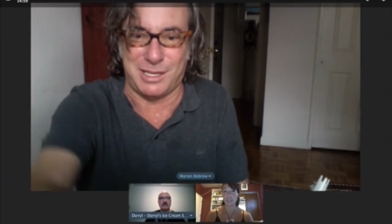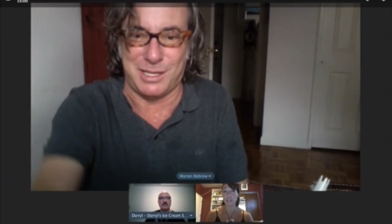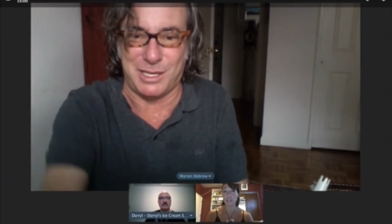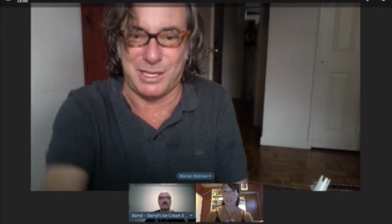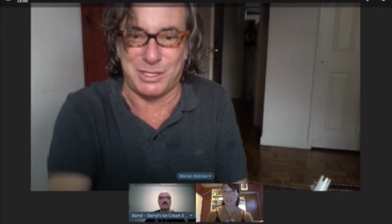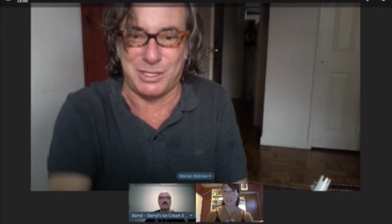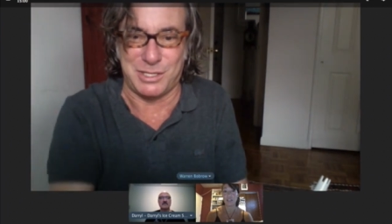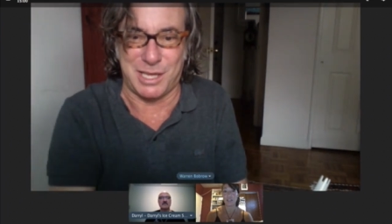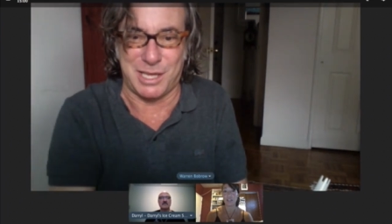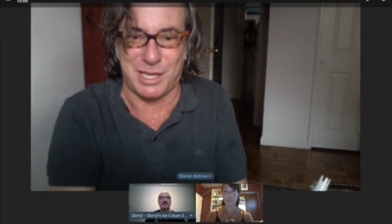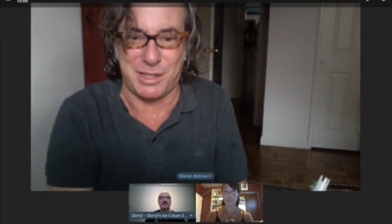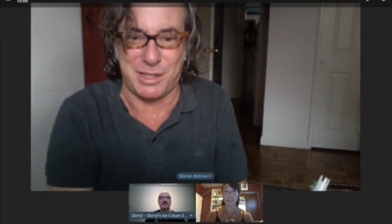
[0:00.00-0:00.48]
and
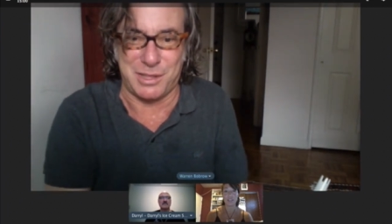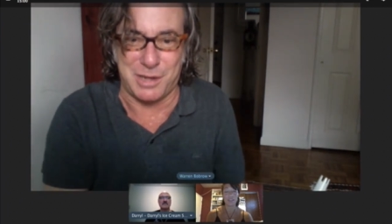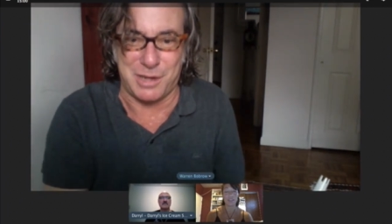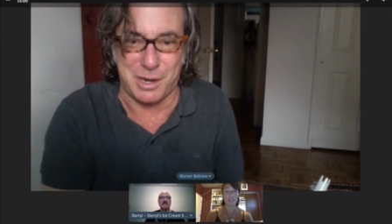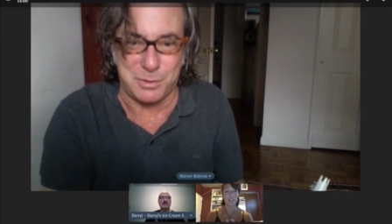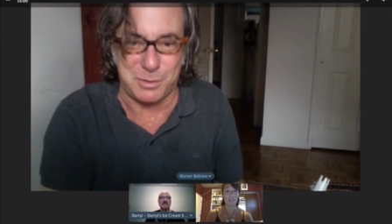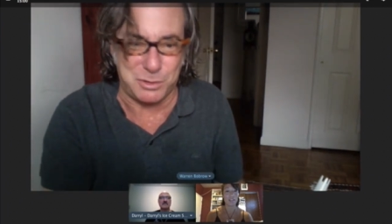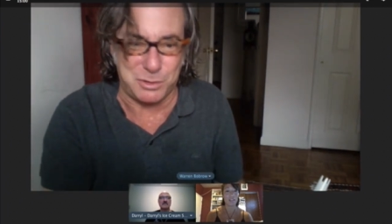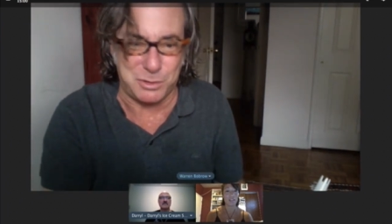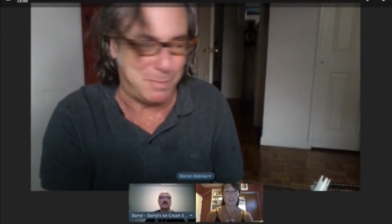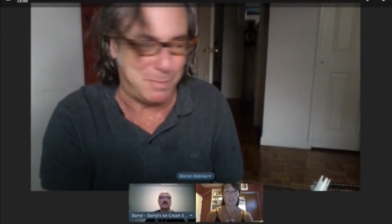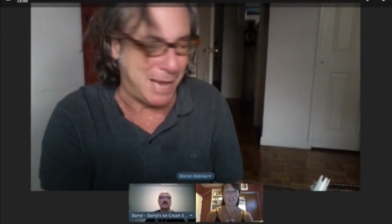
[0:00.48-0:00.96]
they said that
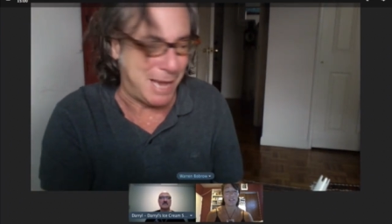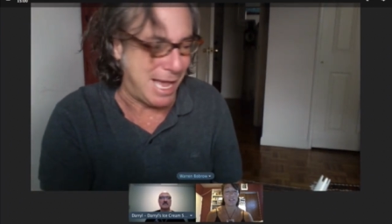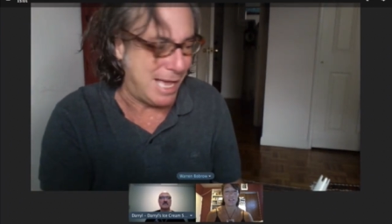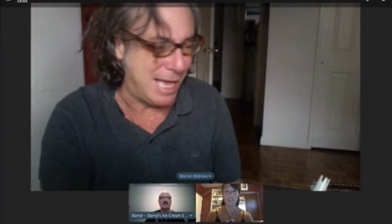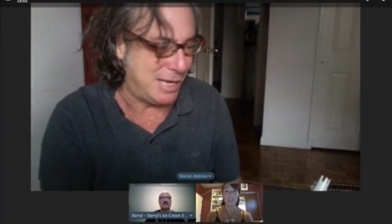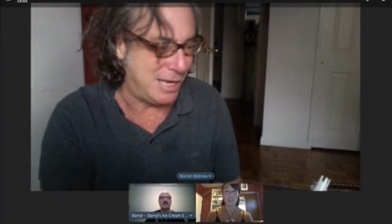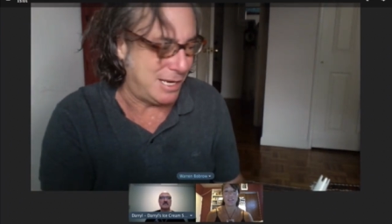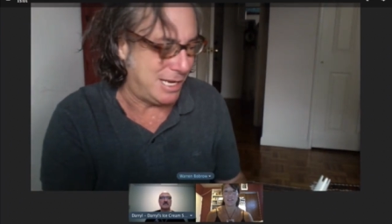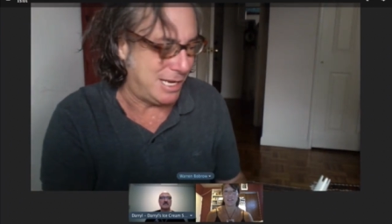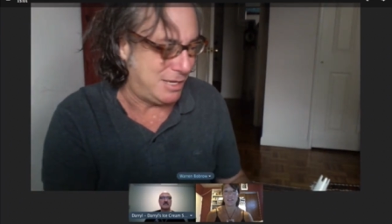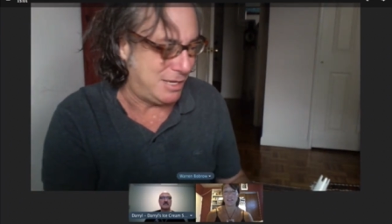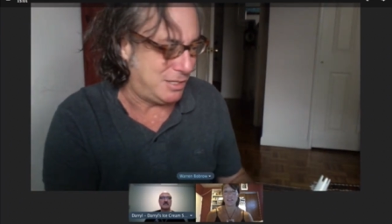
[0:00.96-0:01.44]
I was
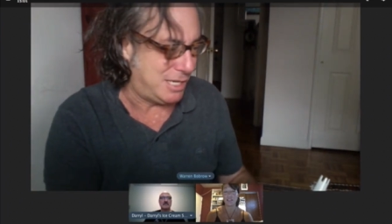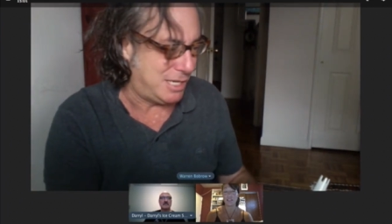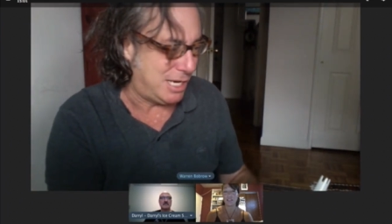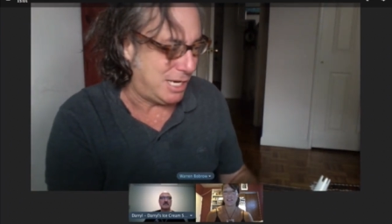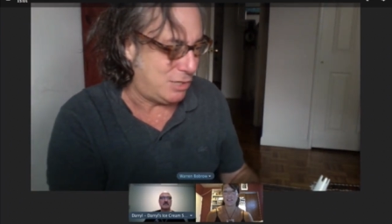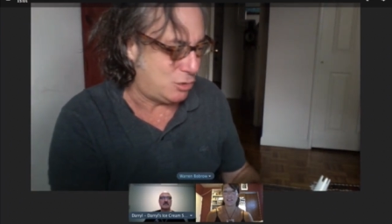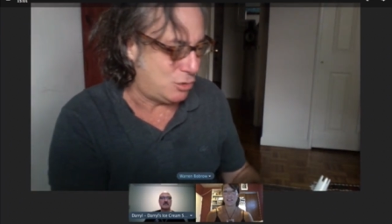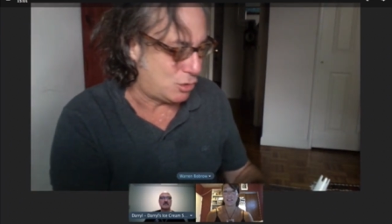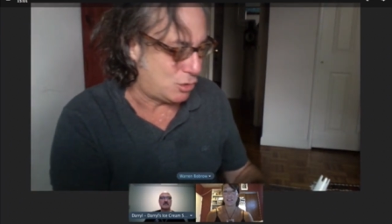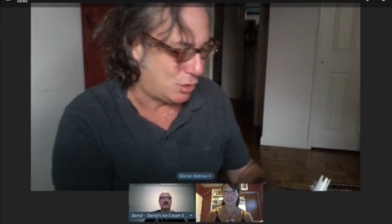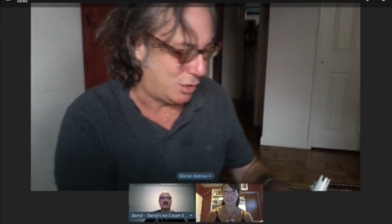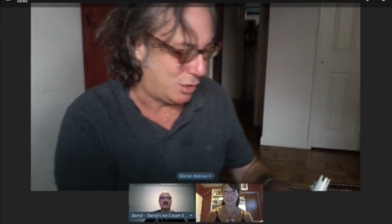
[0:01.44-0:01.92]
bad and
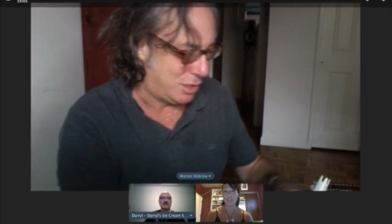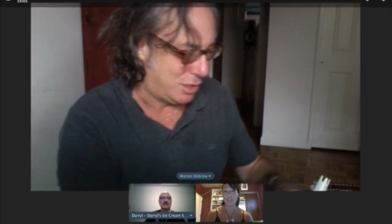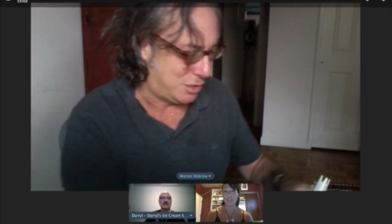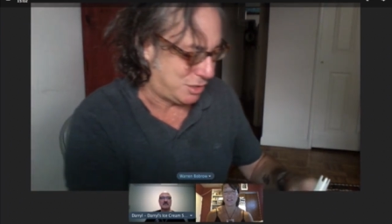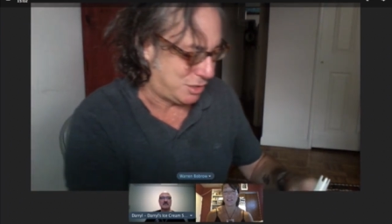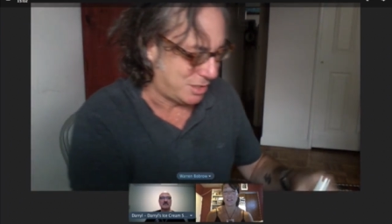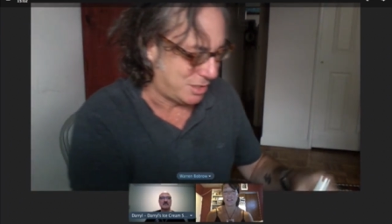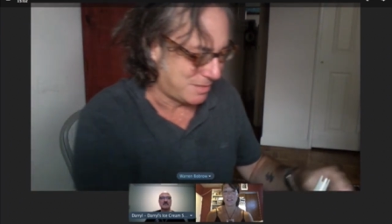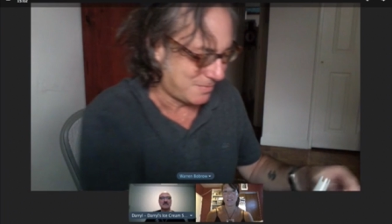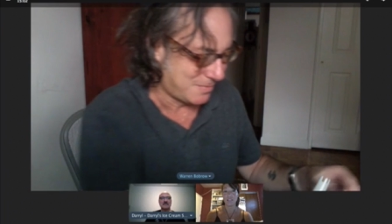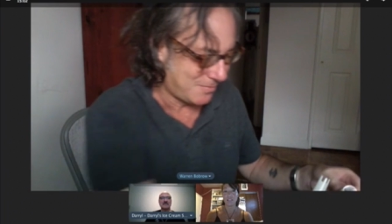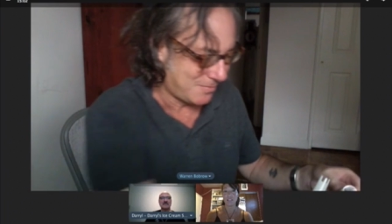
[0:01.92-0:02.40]

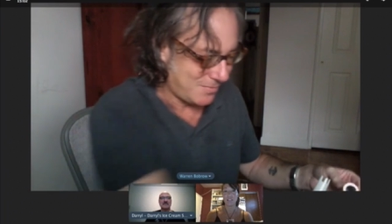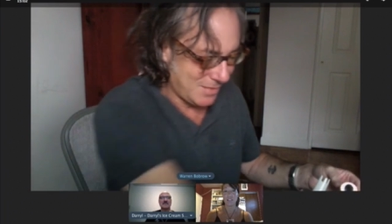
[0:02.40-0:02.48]
dangerous.